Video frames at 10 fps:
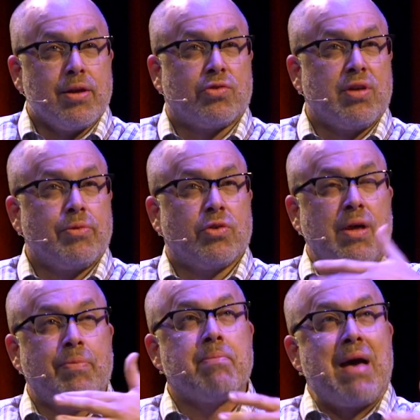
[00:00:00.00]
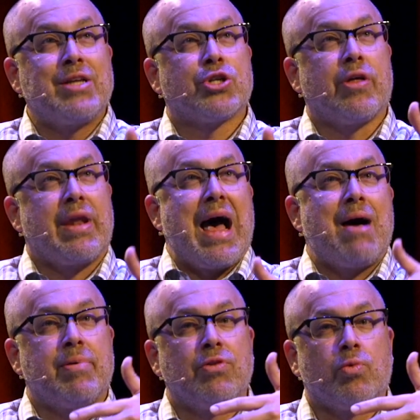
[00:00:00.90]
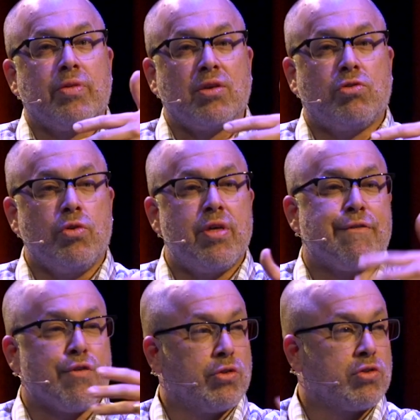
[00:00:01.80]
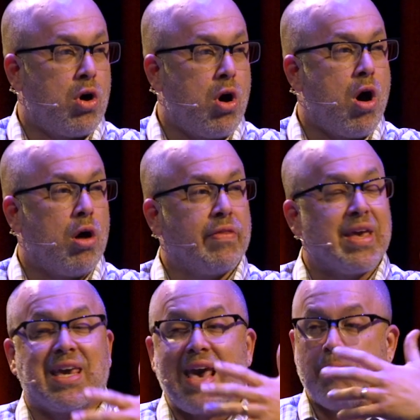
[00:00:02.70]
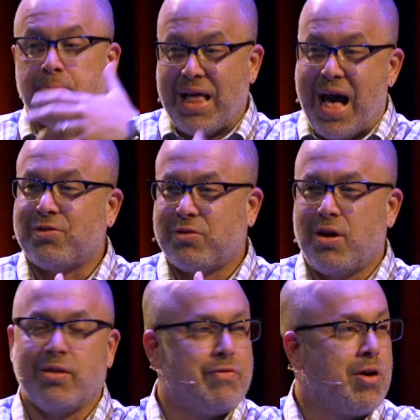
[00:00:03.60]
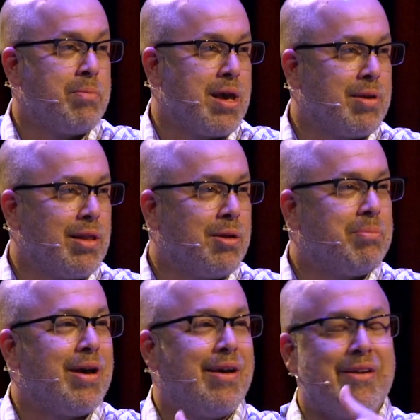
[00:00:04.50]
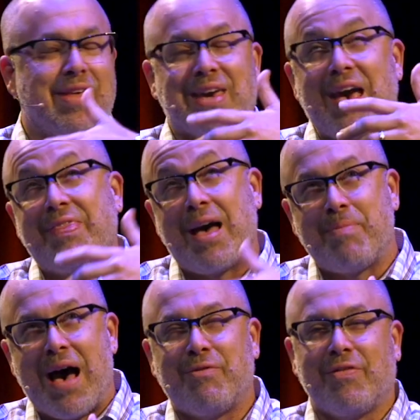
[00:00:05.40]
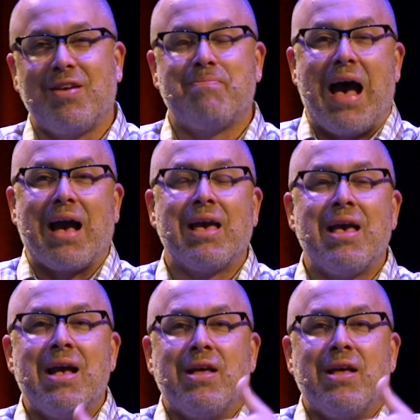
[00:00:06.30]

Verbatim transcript: there's something magical that happens when they do their first call and they get blasted on the phone maybe a little bit, or they get that bad feedback.